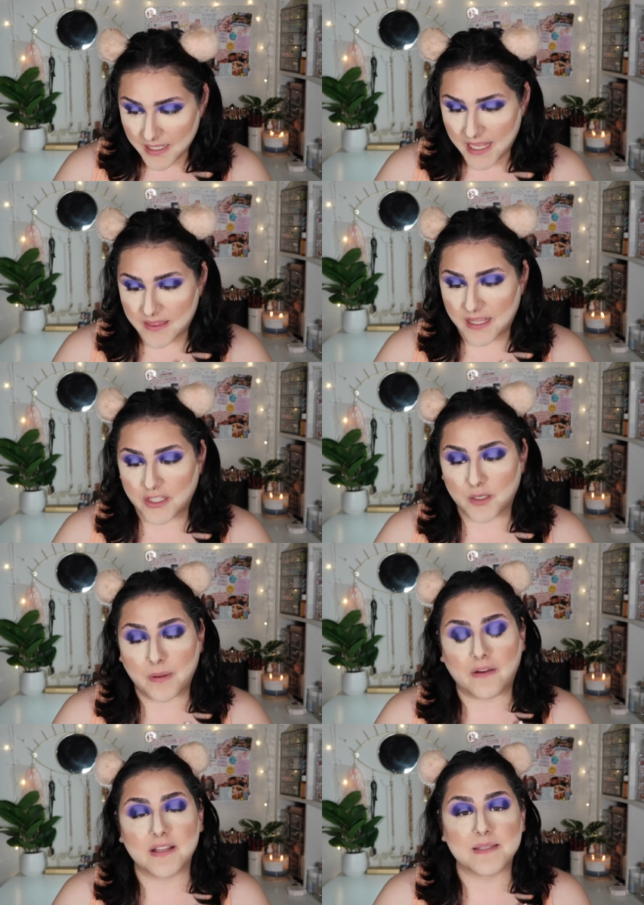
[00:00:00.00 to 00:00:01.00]
and that her
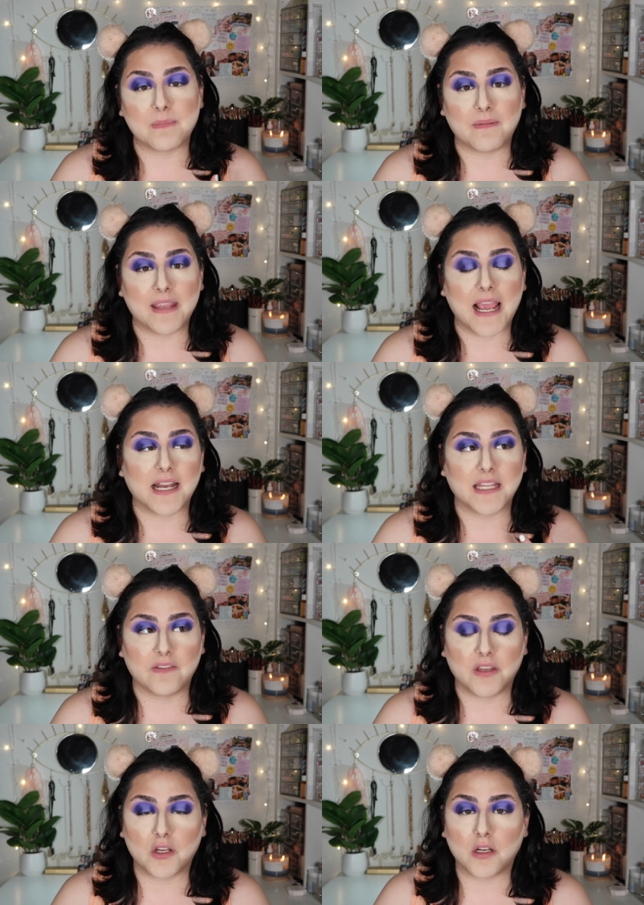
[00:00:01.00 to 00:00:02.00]
parents maybe had
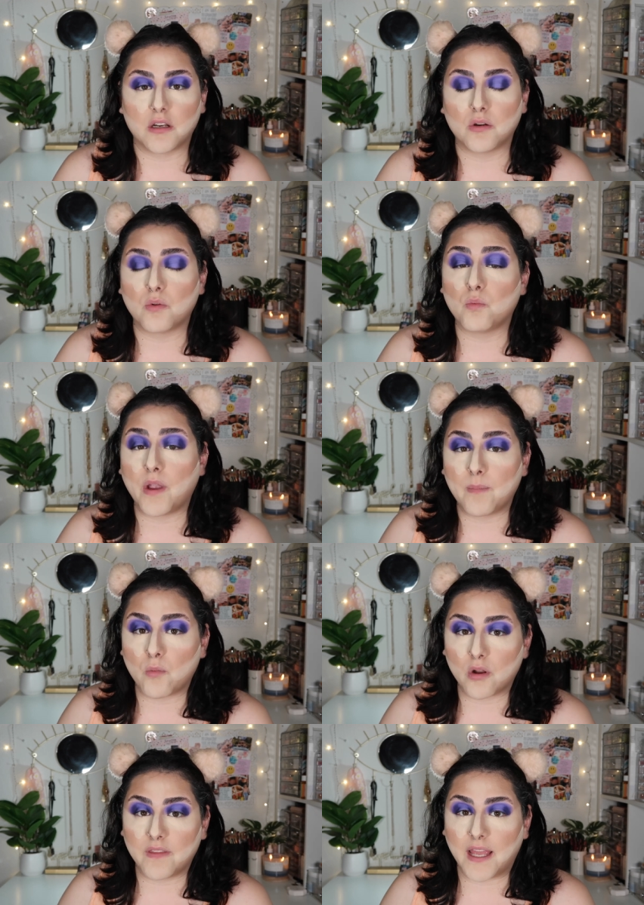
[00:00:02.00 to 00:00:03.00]
given her way
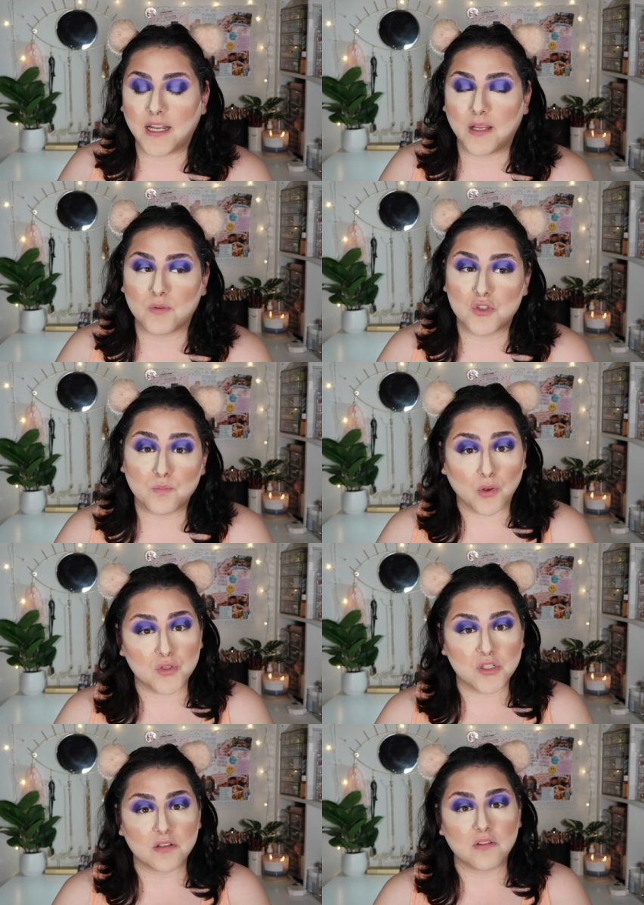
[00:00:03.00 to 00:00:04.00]
more than it was
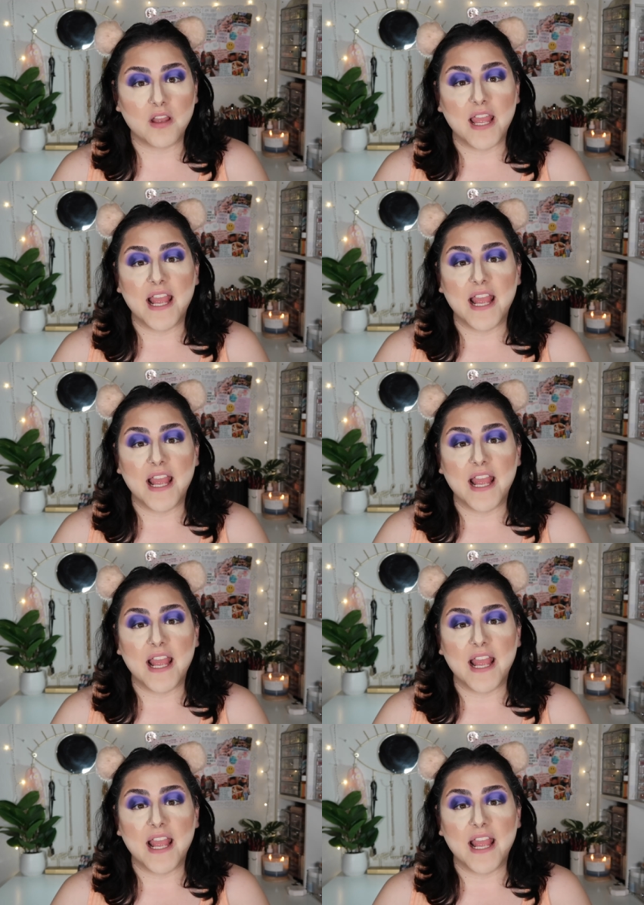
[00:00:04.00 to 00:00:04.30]
supposed to